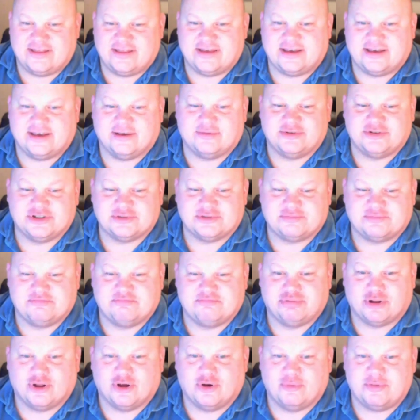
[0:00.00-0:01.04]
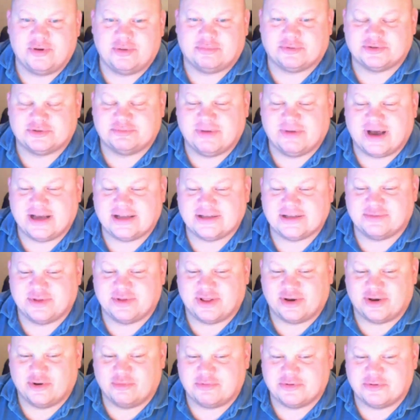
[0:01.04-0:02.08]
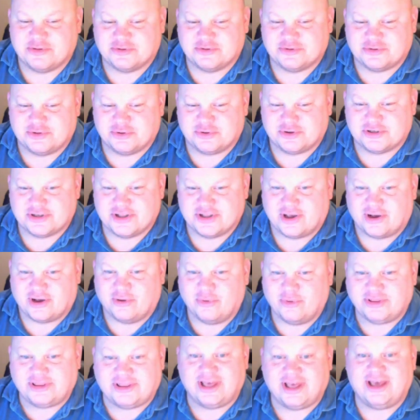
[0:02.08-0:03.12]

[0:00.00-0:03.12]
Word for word: think um, it would just blow people's minds when they open those doors and they go, "What the